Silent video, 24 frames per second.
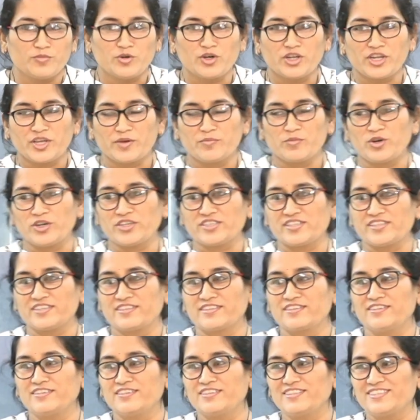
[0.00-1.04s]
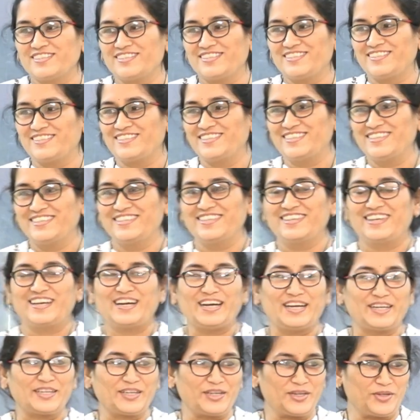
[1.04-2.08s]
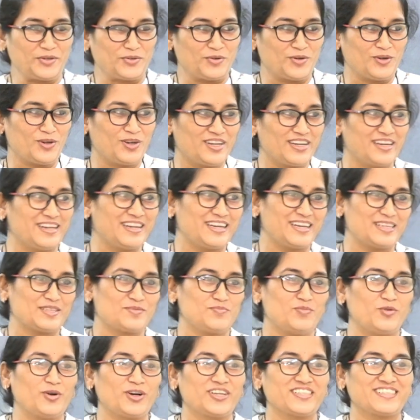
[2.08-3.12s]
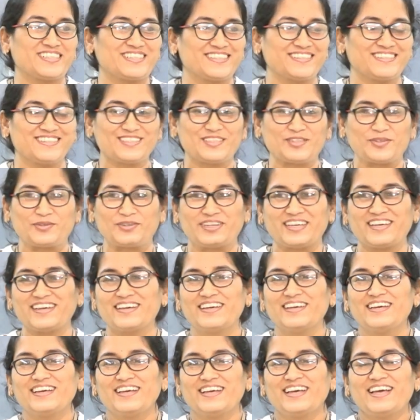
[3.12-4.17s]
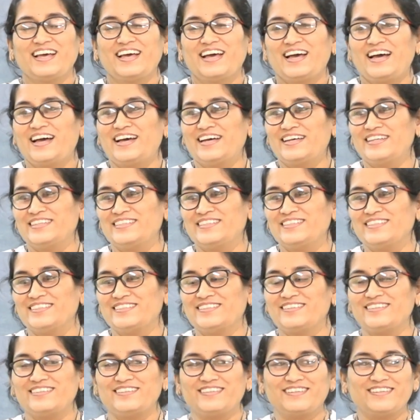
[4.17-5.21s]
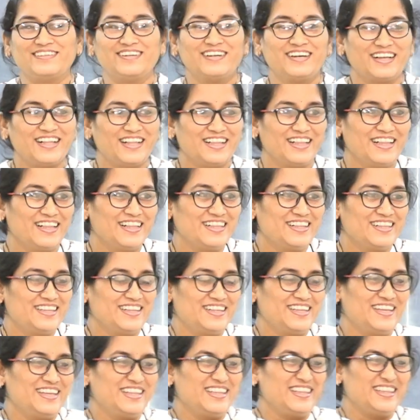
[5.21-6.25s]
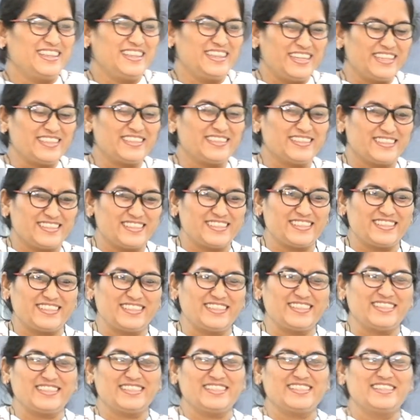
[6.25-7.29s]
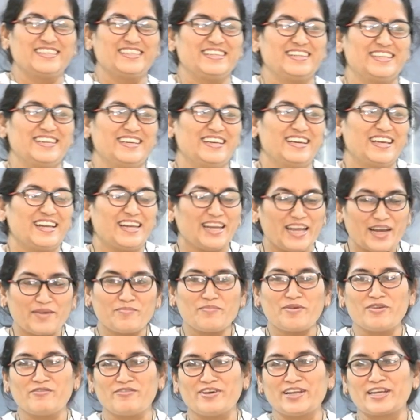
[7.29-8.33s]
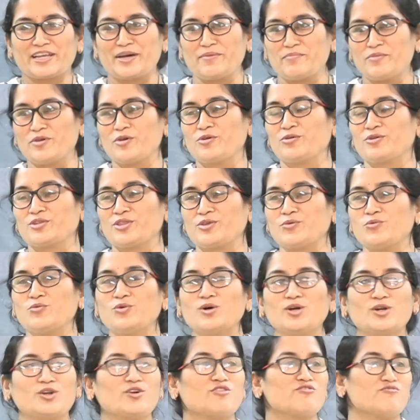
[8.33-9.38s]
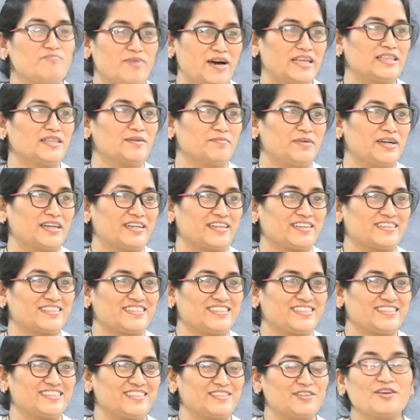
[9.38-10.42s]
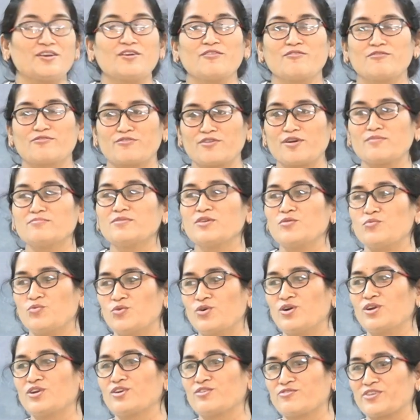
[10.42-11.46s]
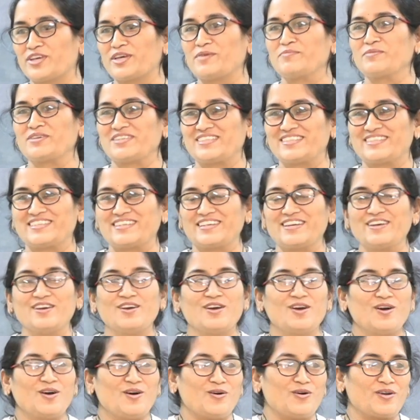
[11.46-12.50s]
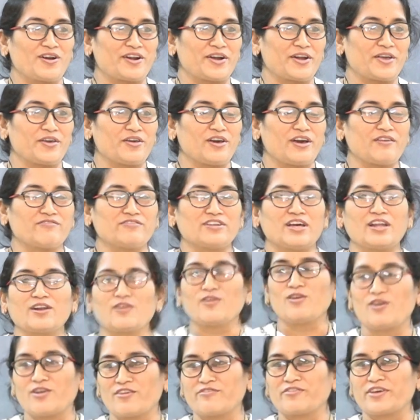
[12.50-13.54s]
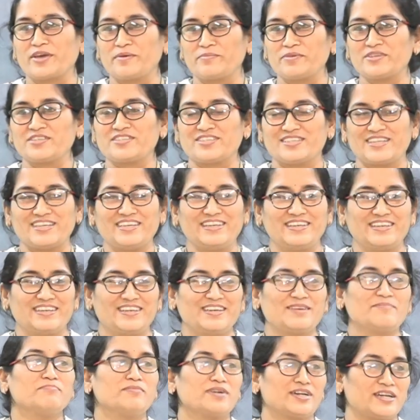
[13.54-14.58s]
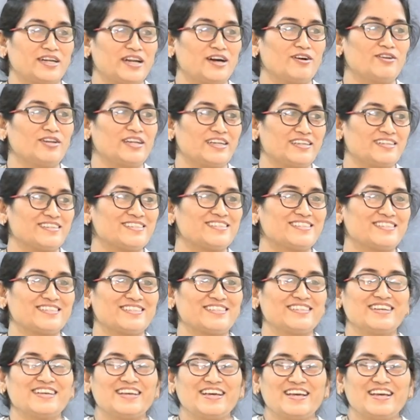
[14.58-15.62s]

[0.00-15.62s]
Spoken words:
morning, boys and girls. I treat you all as boys and girls today. And let me welcome you to the world of mathematics from the world of chemistry. Already you have done a lot of chemistry, but now let us